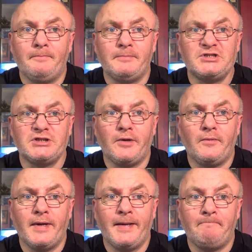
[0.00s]

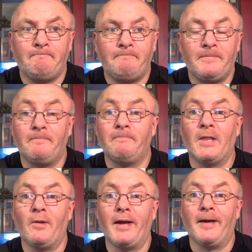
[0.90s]
So
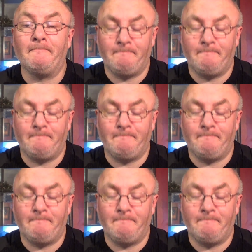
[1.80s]
there we are.